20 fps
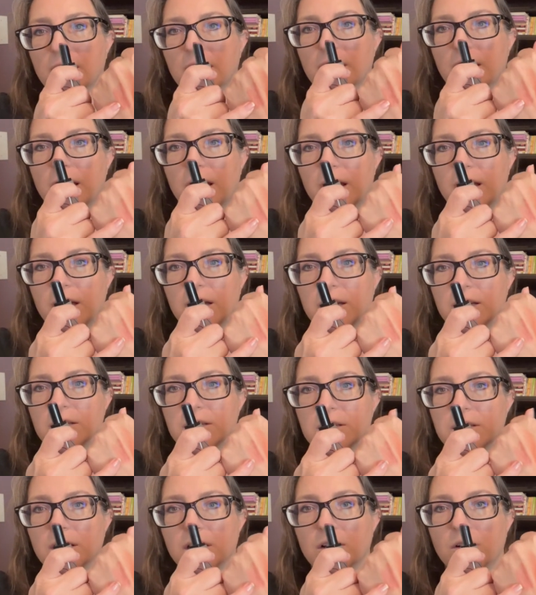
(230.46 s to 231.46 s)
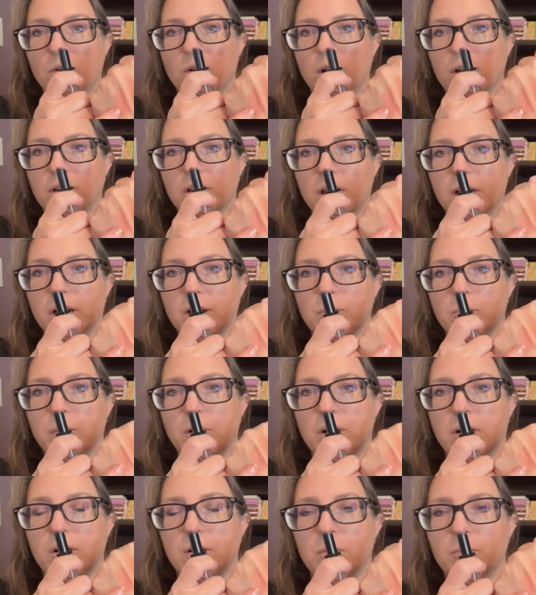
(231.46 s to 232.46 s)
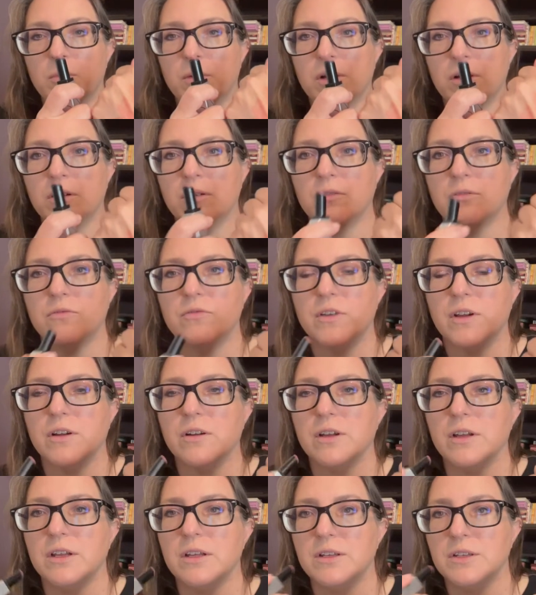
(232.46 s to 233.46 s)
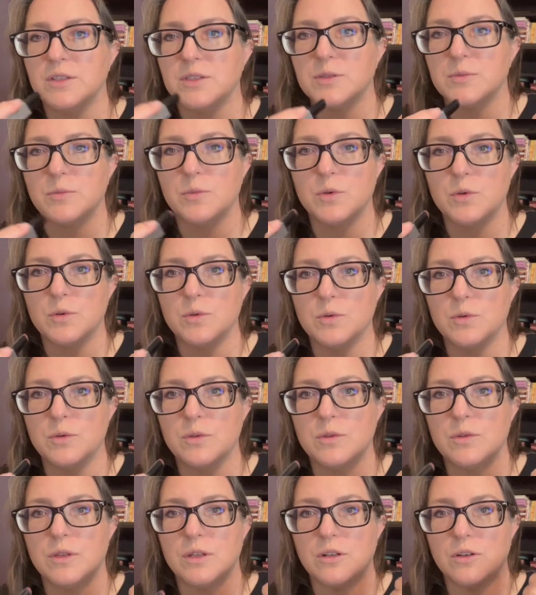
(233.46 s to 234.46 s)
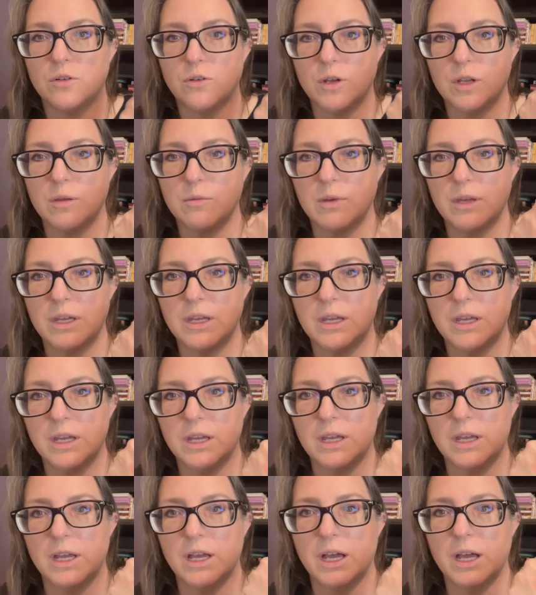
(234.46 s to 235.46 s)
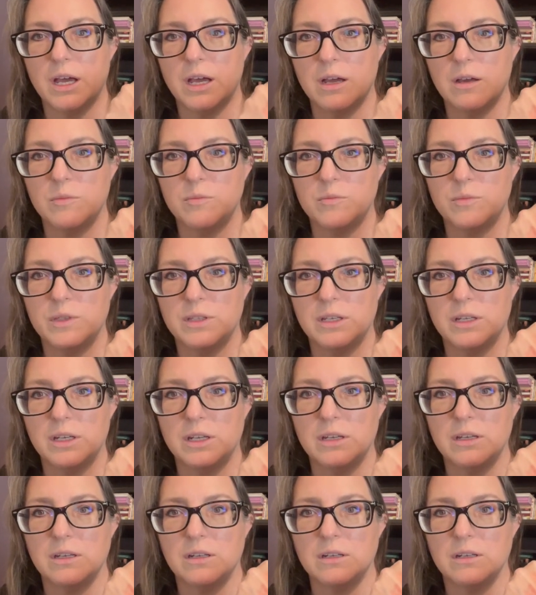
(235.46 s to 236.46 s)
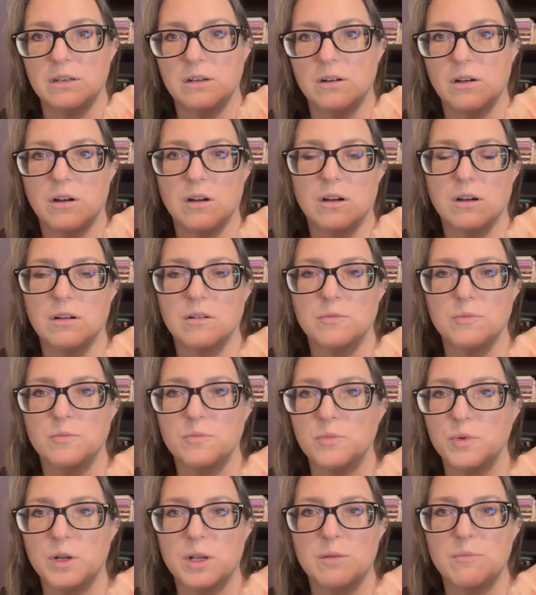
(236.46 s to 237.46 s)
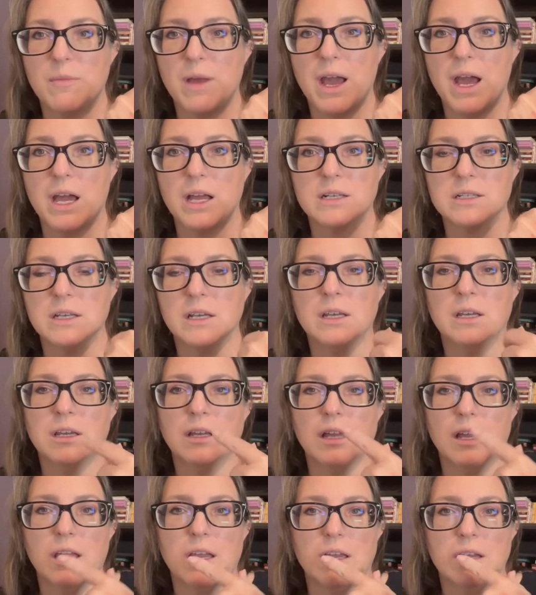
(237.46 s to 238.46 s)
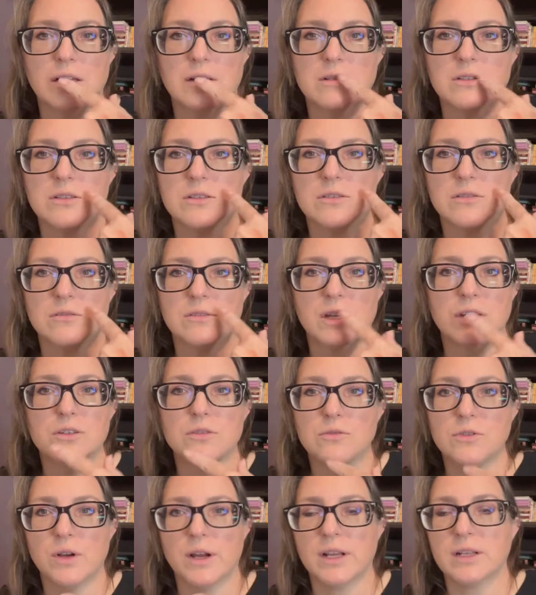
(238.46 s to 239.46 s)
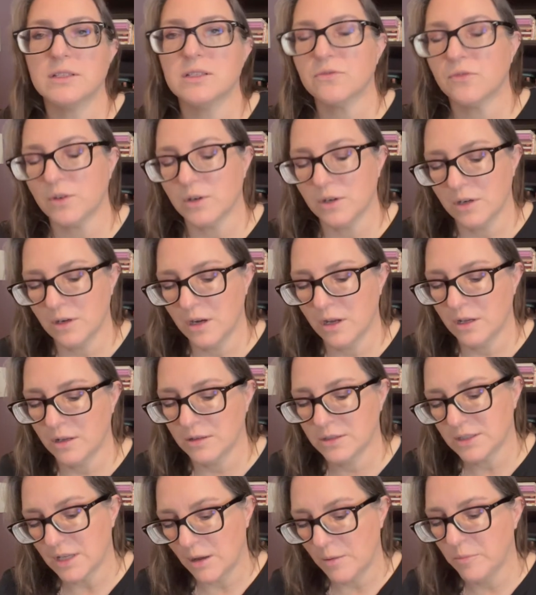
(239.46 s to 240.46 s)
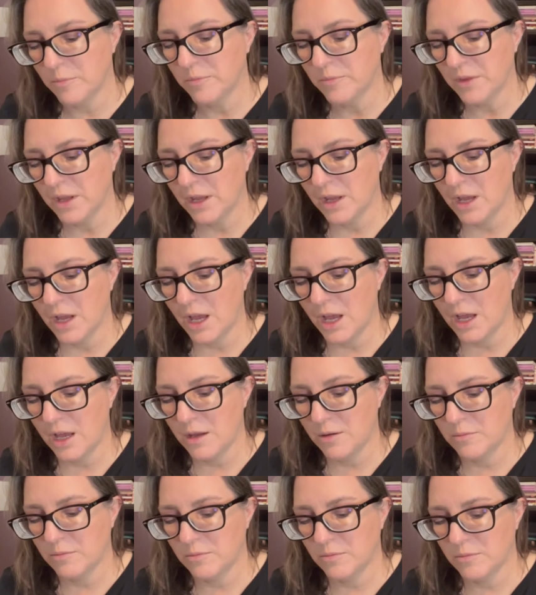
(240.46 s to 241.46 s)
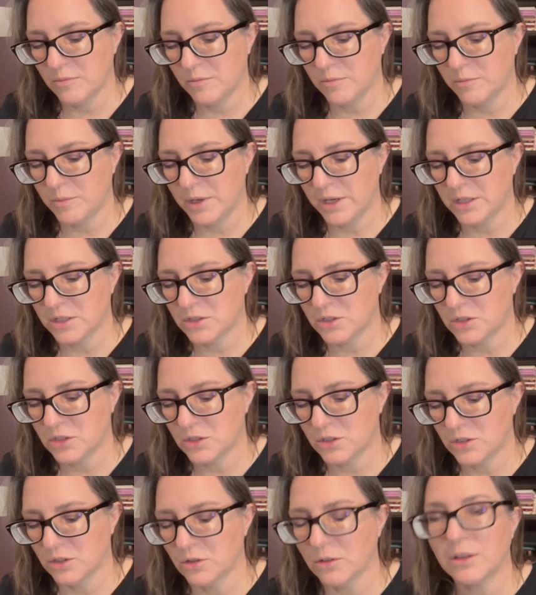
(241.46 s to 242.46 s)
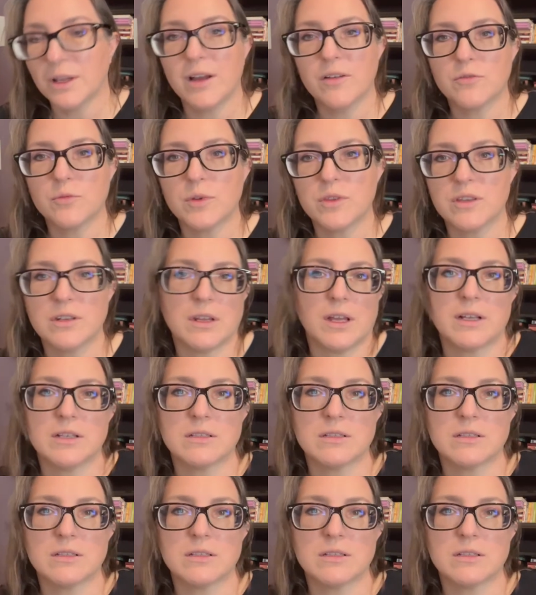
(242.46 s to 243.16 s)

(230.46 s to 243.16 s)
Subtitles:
and they go on like a balm, very smooth and creamy, but they are pretty matte, and they do transfer some, but you're left with a nice